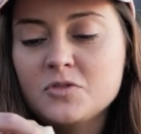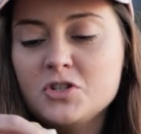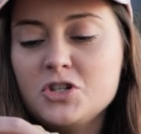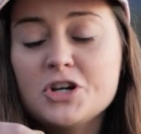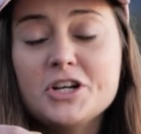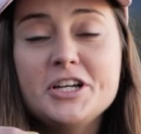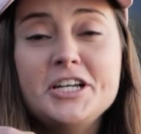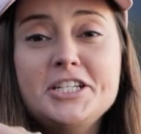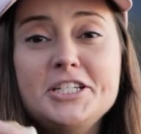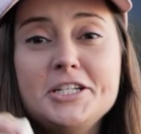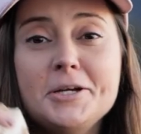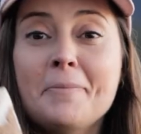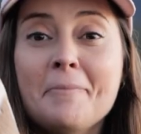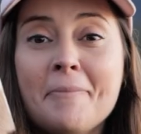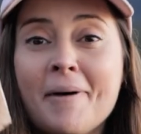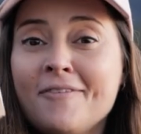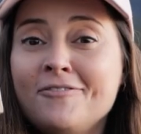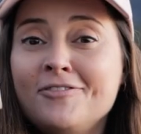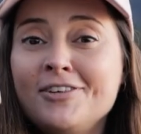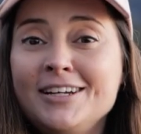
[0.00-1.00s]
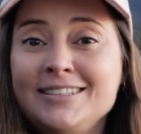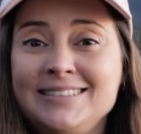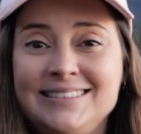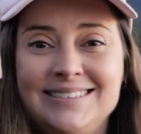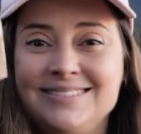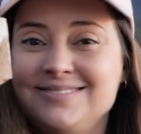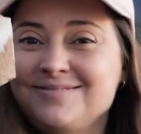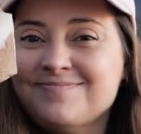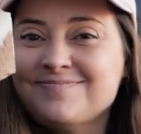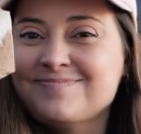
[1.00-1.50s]
chocolate chip
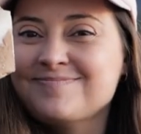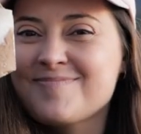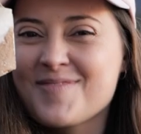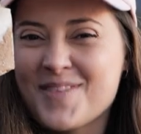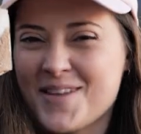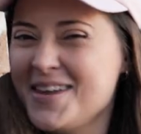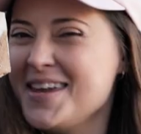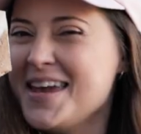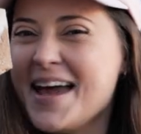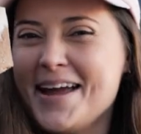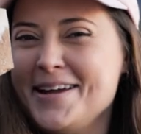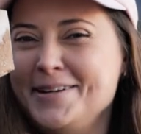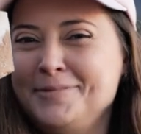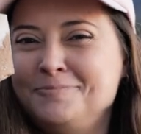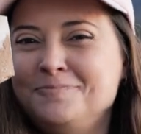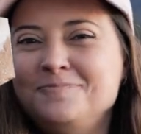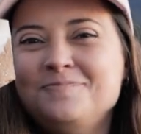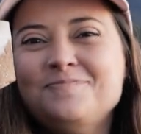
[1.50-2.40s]
muffin. Yay!